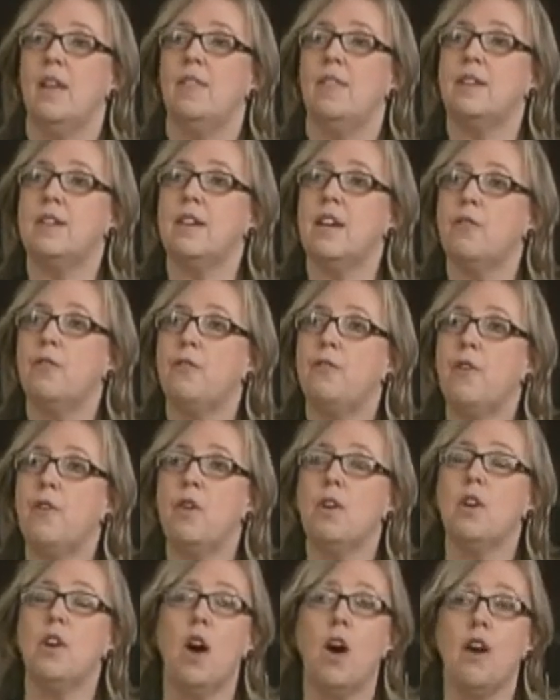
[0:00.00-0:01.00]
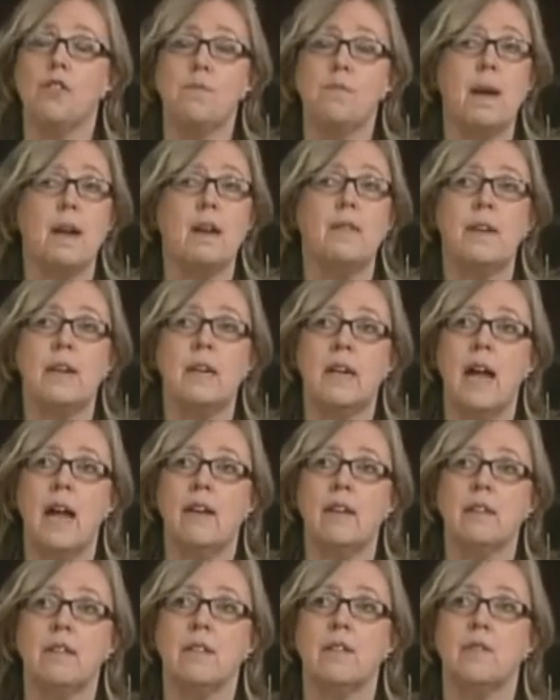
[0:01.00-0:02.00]
that did a full cost-benefit
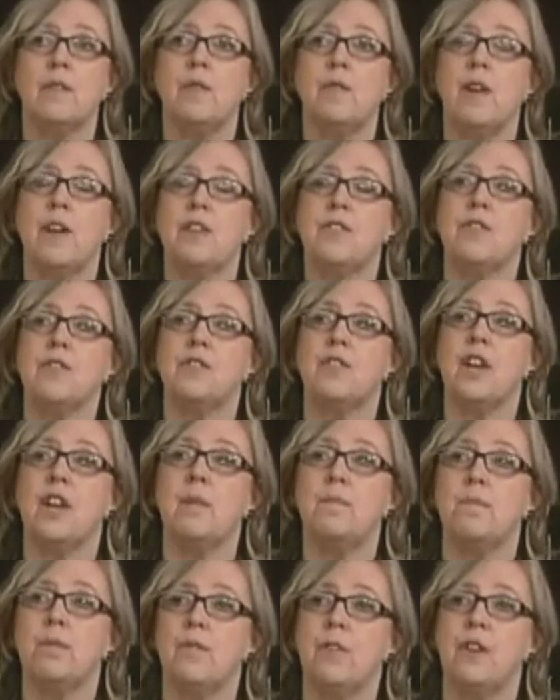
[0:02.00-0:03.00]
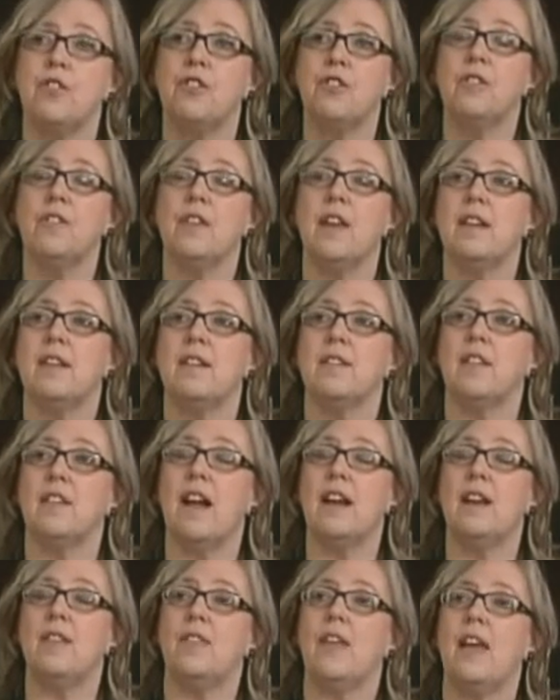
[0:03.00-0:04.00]
analysis of investor-state provisions and
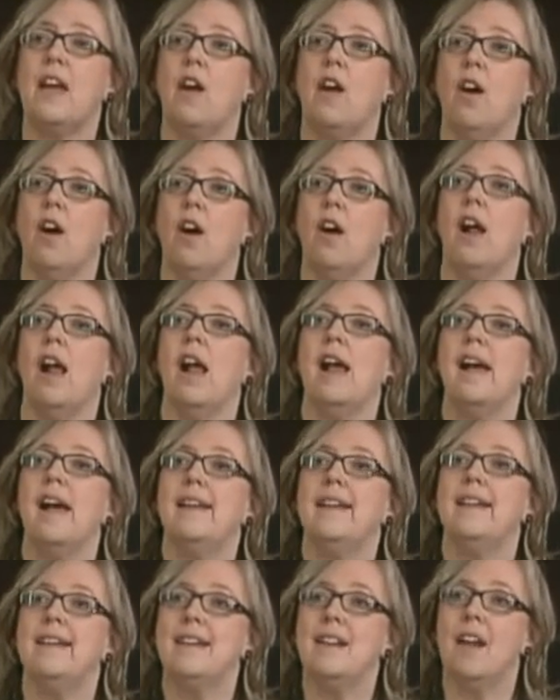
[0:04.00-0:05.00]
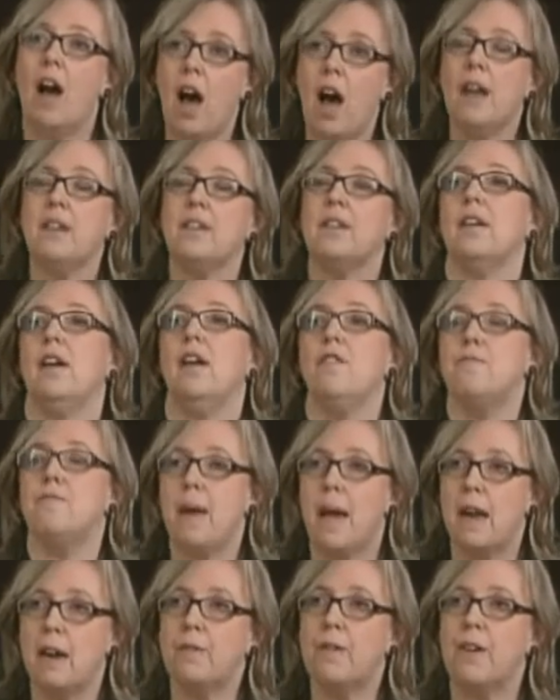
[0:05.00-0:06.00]
decided they are not
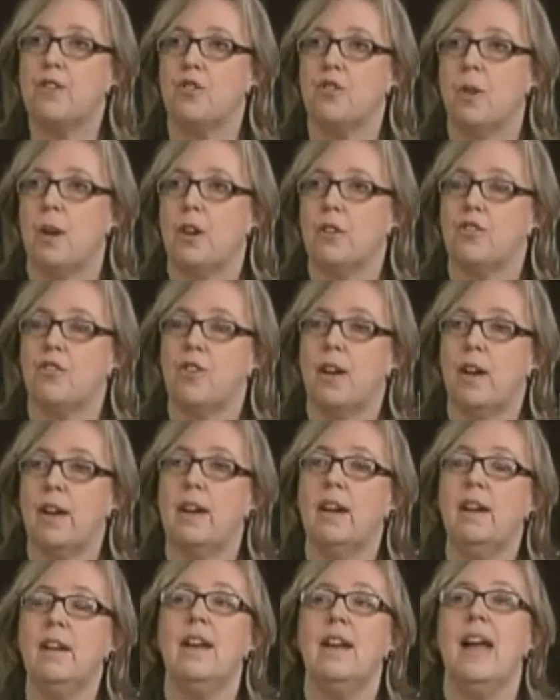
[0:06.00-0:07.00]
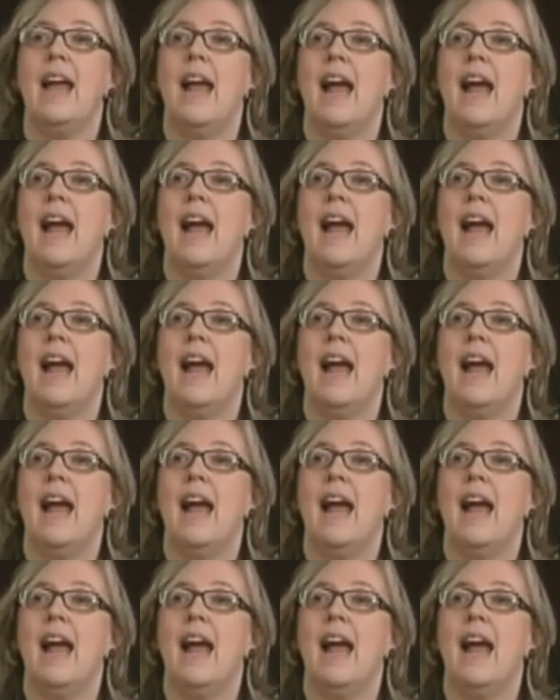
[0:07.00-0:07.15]
of benefit to Australia.